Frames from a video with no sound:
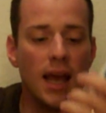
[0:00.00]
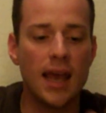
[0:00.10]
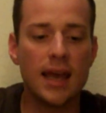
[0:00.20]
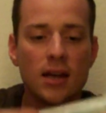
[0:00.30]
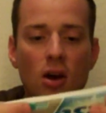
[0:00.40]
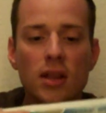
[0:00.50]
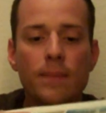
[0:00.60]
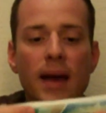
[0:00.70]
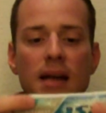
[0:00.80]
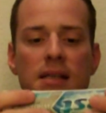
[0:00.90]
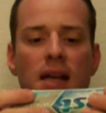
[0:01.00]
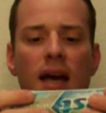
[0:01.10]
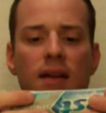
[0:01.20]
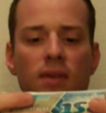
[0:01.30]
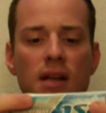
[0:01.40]
And on the back
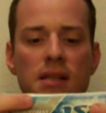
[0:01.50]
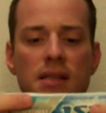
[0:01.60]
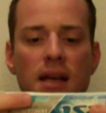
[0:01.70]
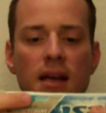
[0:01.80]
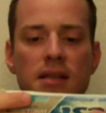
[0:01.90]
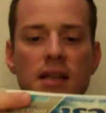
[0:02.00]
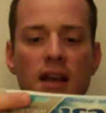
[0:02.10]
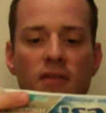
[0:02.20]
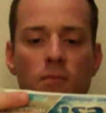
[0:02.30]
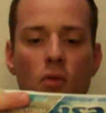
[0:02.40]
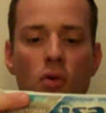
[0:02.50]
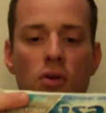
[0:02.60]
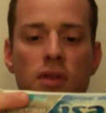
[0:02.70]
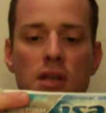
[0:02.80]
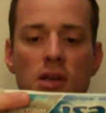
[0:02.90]
side of it, it says, if
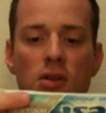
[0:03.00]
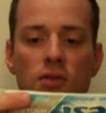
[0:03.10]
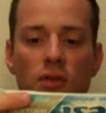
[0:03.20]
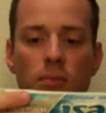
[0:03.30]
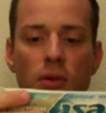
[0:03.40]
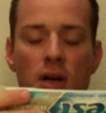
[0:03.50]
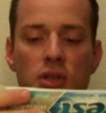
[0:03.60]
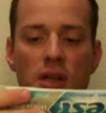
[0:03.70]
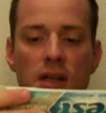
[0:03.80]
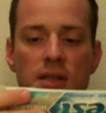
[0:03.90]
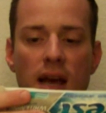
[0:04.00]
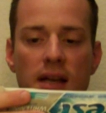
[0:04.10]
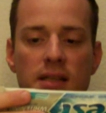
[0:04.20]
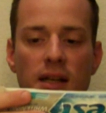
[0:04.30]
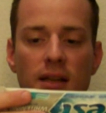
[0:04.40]
more than used for brushing is
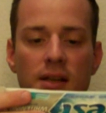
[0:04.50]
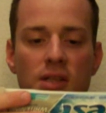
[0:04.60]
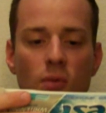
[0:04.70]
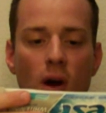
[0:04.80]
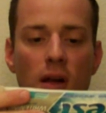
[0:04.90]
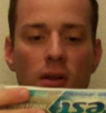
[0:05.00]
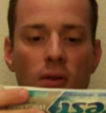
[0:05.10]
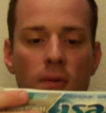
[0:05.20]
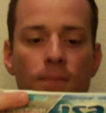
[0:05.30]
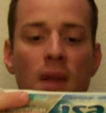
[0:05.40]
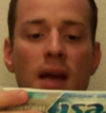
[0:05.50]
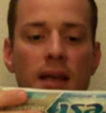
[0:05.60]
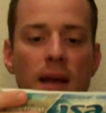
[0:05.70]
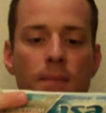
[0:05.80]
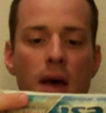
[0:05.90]
accidentally swallowed,
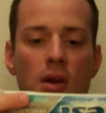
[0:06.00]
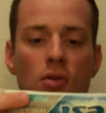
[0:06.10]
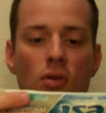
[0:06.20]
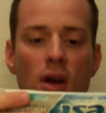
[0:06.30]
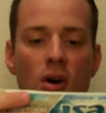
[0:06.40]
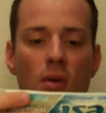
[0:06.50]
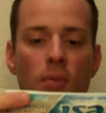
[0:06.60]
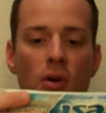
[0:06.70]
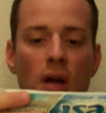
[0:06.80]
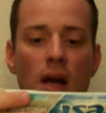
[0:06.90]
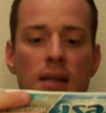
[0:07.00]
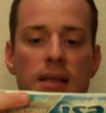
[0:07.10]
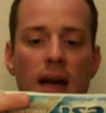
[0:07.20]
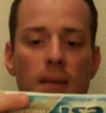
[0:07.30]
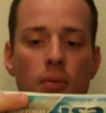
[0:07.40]
get medical help or
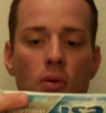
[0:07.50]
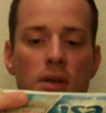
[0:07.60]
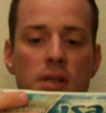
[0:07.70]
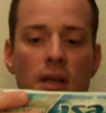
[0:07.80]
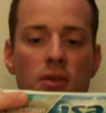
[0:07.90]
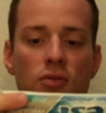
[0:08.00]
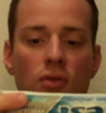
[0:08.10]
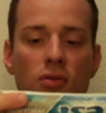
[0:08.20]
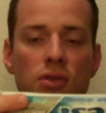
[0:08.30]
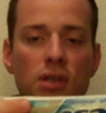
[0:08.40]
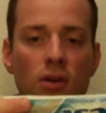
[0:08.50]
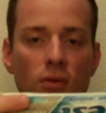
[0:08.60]
contact Poison Control Center